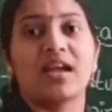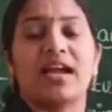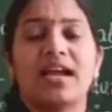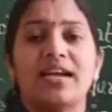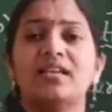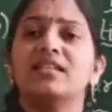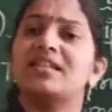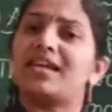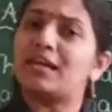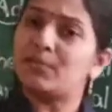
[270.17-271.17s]
And
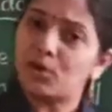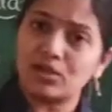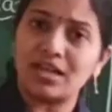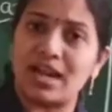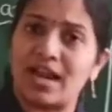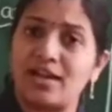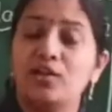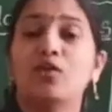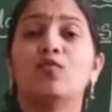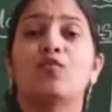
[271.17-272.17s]
they come on the
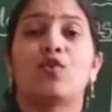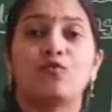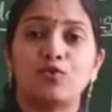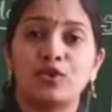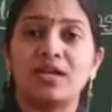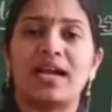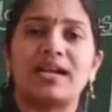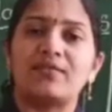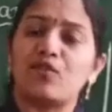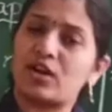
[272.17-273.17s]
land for food
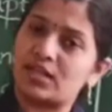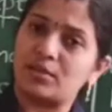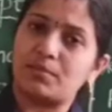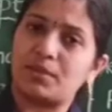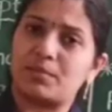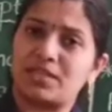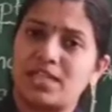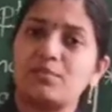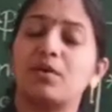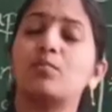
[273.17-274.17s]
and for other
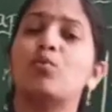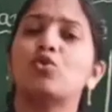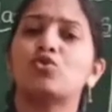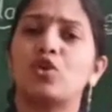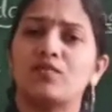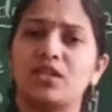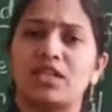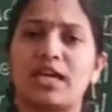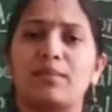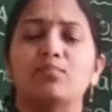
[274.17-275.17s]
purposes, but most
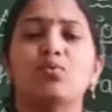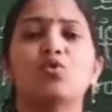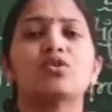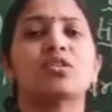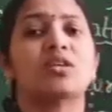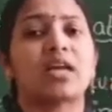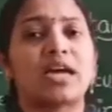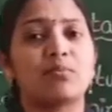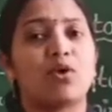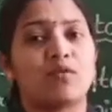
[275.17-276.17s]

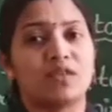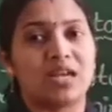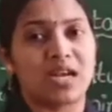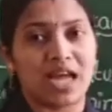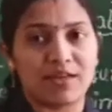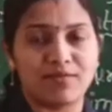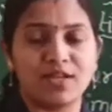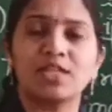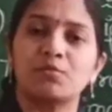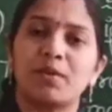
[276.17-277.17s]
time of their life
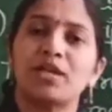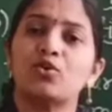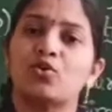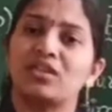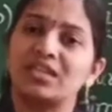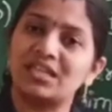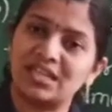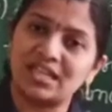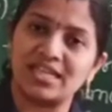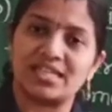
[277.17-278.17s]
is spent on the
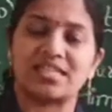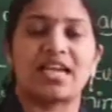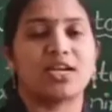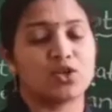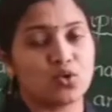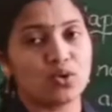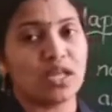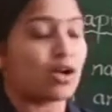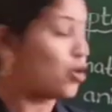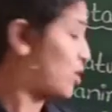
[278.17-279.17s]
trees, and so they
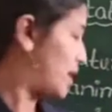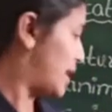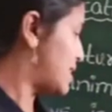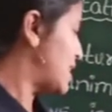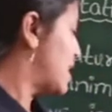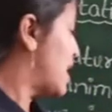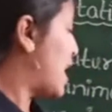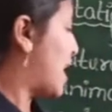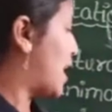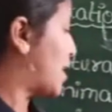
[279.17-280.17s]
are called as
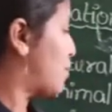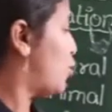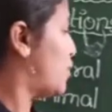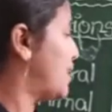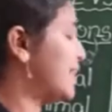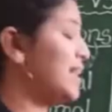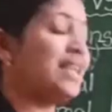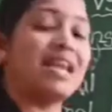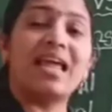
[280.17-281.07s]
arboreal